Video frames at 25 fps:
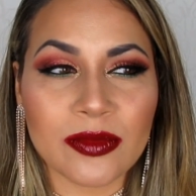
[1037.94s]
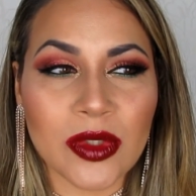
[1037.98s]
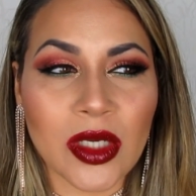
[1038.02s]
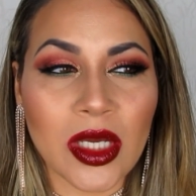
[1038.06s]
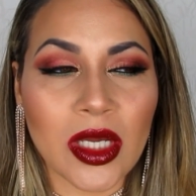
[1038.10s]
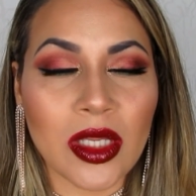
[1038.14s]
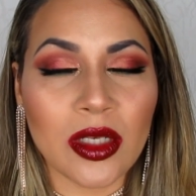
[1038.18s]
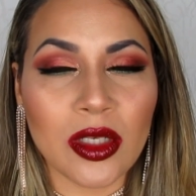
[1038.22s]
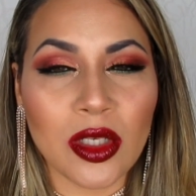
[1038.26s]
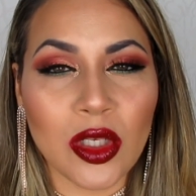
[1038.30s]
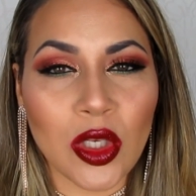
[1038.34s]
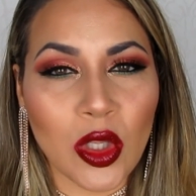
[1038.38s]

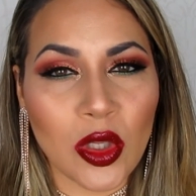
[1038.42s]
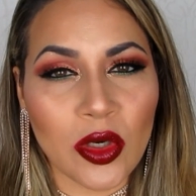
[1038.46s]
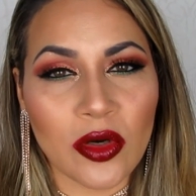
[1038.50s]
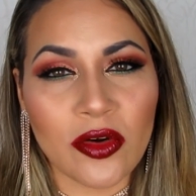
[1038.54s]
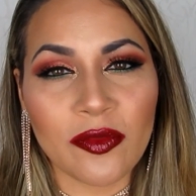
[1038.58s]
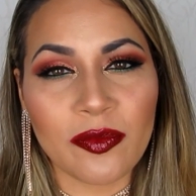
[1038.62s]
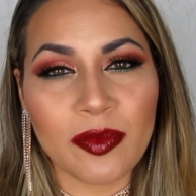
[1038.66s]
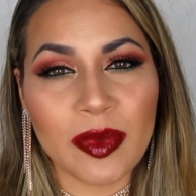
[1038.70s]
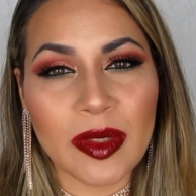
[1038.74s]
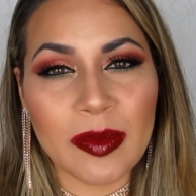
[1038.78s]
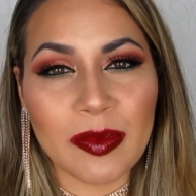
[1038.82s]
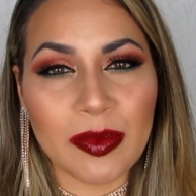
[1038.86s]
a lot
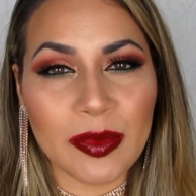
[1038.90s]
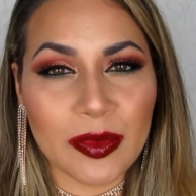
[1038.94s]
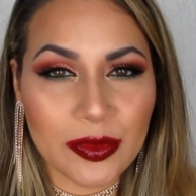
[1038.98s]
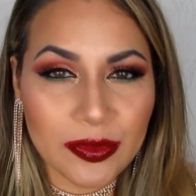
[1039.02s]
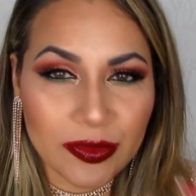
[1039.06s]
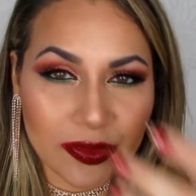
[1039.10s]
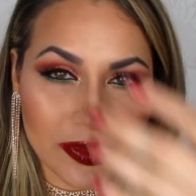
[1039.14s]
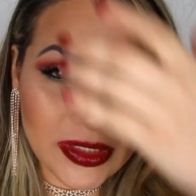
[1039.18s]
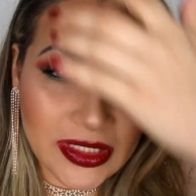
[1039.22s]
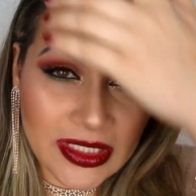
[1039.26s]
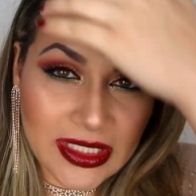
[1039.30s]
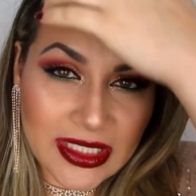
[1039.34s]
of people
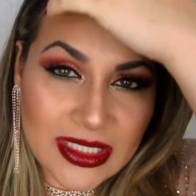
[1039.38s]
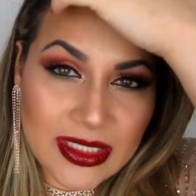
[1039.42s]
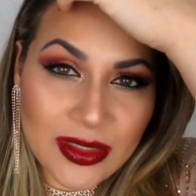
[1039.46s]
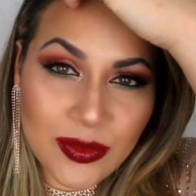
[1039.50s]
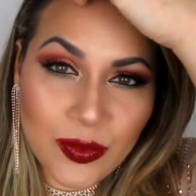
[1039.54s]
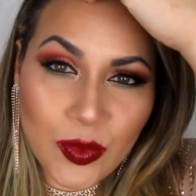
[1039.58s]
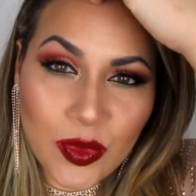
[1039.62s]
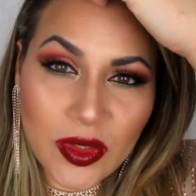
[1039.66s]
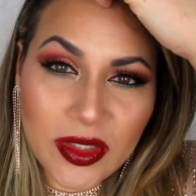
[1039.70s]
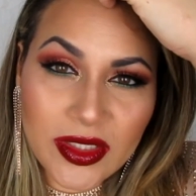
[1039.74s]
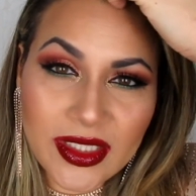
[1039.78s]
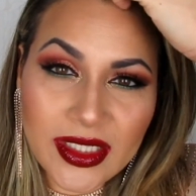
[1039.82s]
need
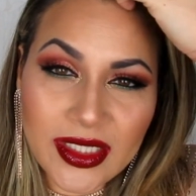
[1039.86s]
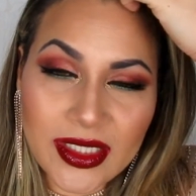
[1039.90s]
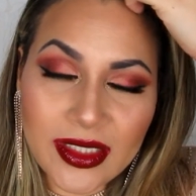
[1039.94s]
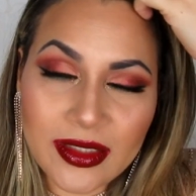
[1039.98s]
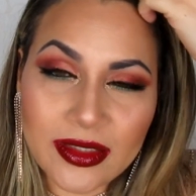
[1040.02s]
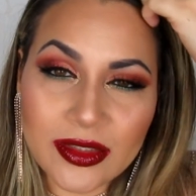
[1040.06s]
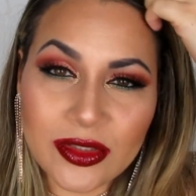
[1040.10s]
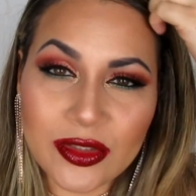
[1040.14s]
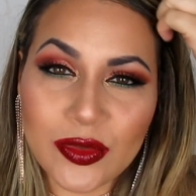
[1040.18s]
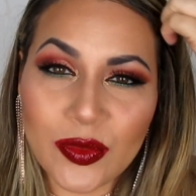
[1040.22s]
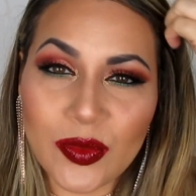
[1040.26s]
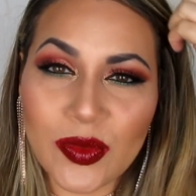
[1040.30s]
when they're
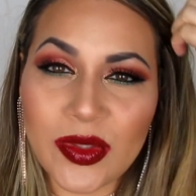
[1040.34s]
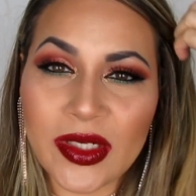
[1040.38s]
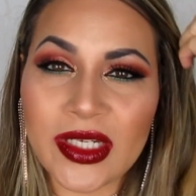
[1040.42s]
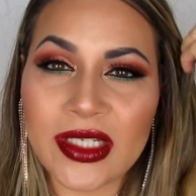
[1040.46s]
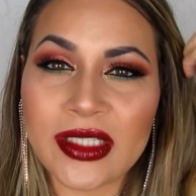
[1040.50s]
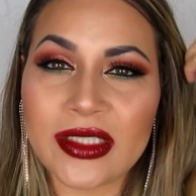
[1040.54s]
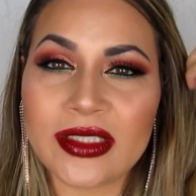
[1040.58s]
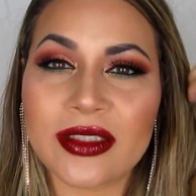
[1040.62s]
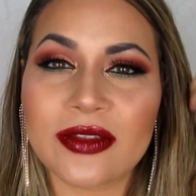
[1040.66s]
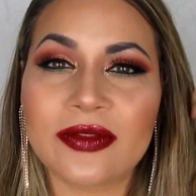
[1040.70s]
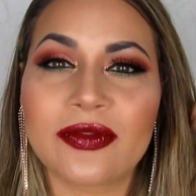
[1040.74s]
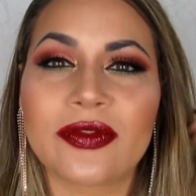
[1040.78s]

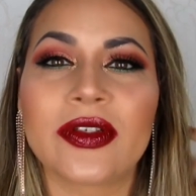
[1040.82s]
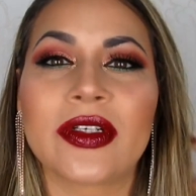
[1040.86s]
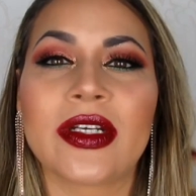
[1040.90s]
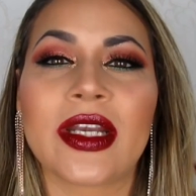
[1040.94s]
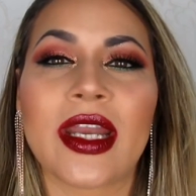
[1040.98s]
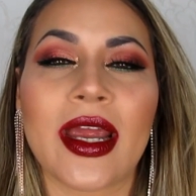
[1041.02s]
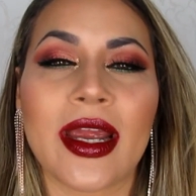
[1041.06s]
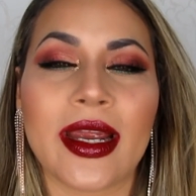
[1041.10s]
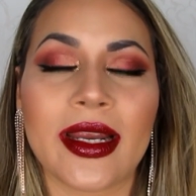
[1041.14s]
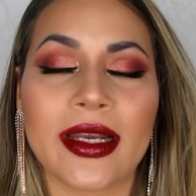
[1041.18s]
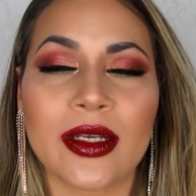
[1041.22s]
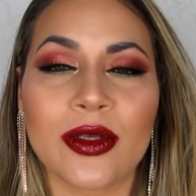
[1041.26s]
doing different
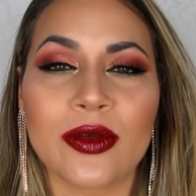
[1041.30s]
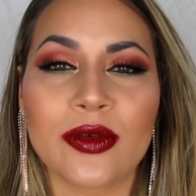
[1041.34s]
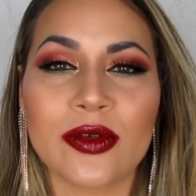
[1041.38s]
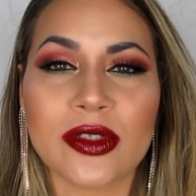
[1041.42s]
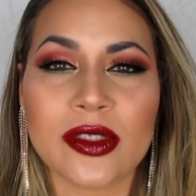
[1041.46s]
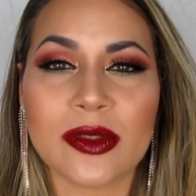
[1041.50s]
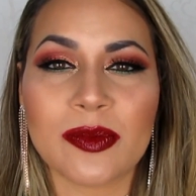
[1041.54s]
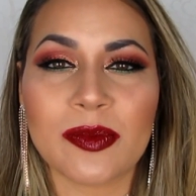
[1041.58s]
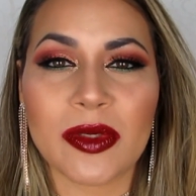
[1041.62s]
eye looks.